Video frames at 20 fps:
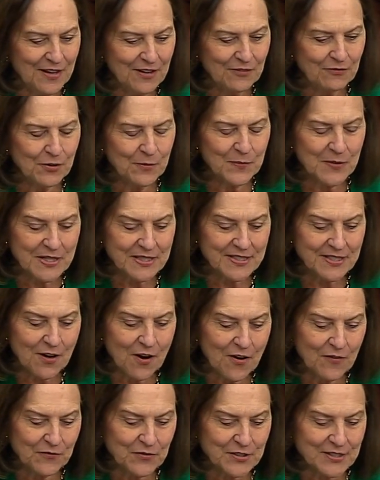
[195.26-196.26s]
From these
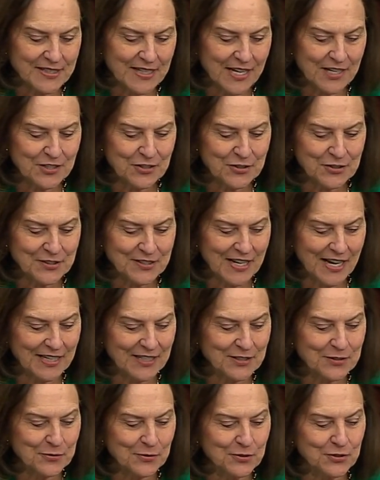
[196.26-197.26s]
conversations, I
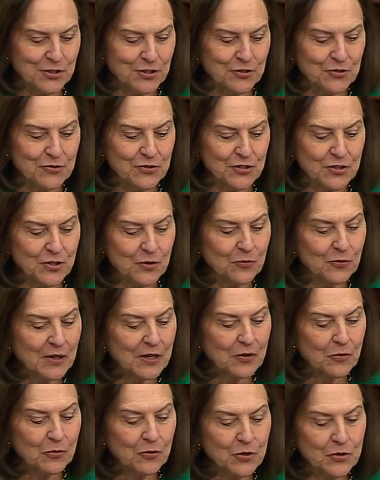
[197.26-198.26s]
introduced the
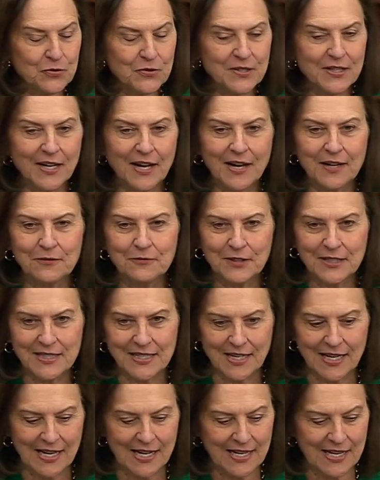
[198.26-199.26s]
Recruit and
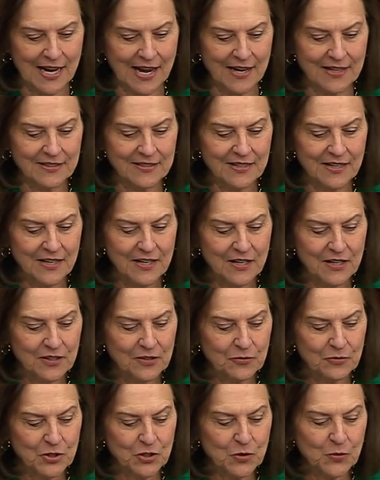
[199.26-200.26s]
Retain Act,
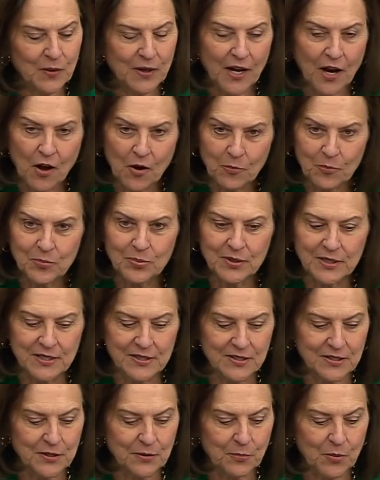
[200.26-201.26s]
which would help
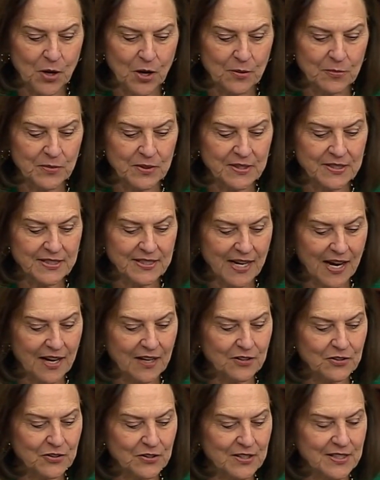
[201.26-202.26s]
police departments
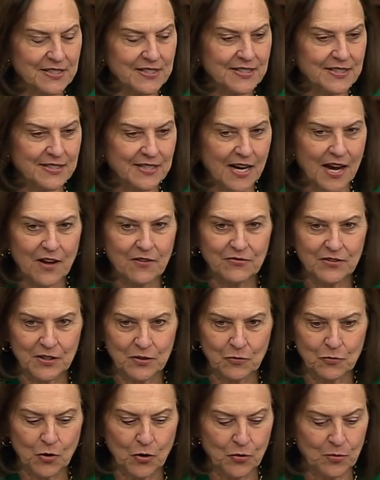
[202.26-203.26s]
tackle these
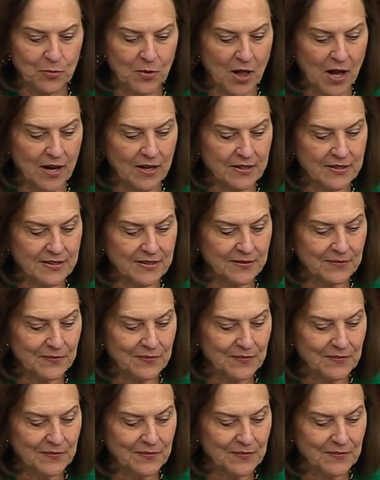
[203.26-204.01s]
staffing roadblocks.